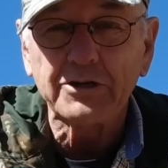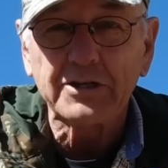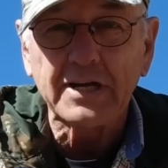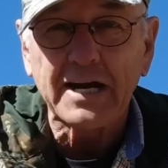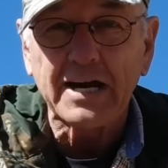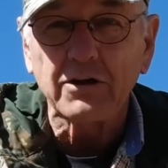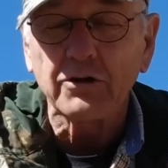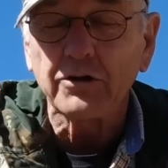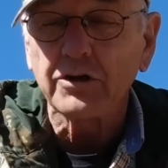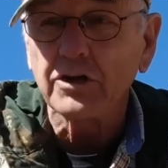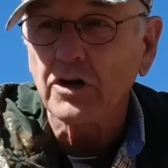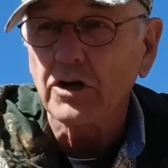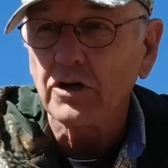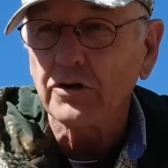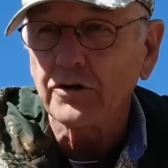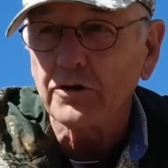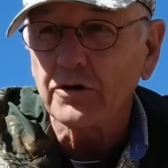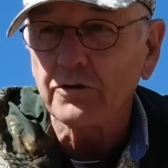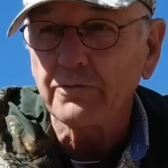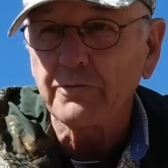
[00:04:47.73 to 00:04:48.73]
You download it
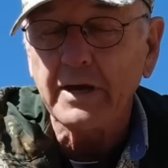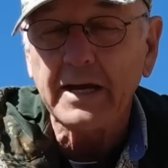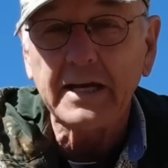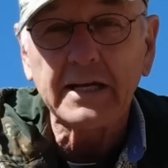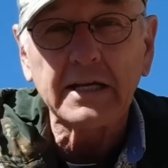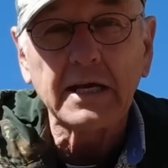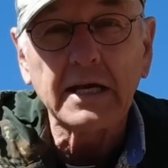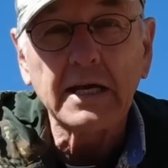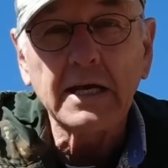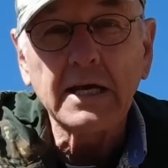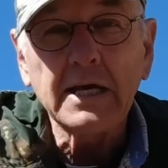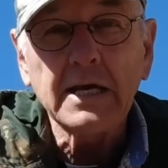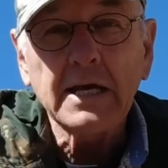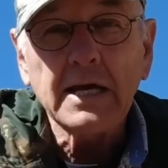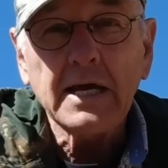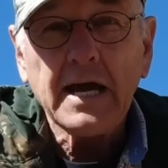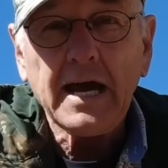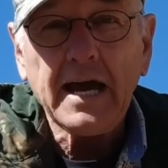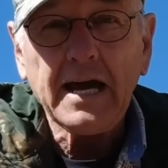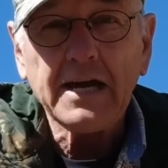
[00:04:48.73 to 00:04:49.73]
called EarthMate,
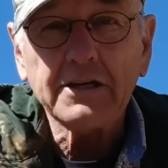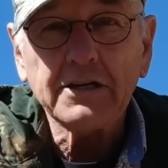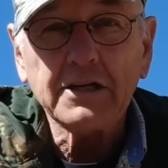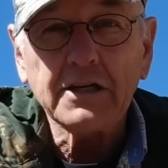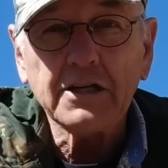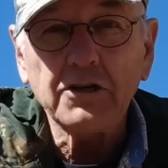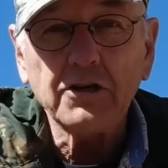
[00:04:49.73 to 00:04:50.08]
and